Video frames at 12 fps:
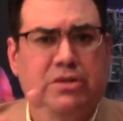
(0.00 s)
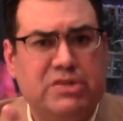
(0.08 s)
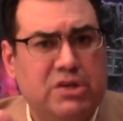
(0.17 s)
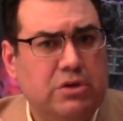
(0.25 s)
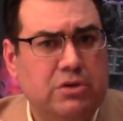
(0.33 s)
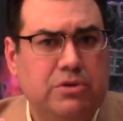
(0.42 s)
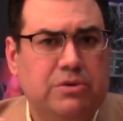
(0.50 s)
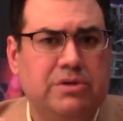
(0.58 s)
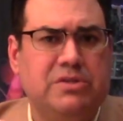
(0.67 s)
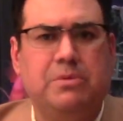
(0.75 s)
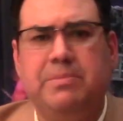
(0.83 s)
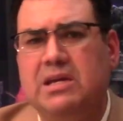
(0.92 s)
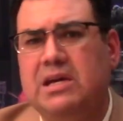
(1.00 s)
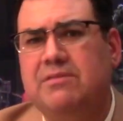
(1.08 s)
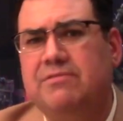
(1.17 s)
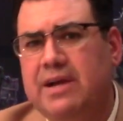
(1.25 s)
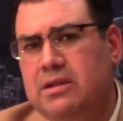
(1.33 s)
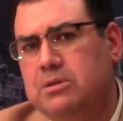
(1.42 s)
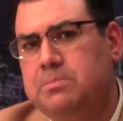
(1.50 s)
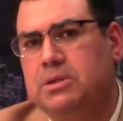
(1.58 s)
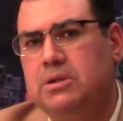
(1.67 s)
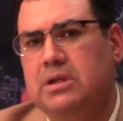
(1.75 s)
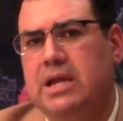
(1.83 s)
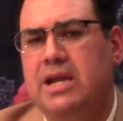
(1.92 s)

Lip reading: 2, to be available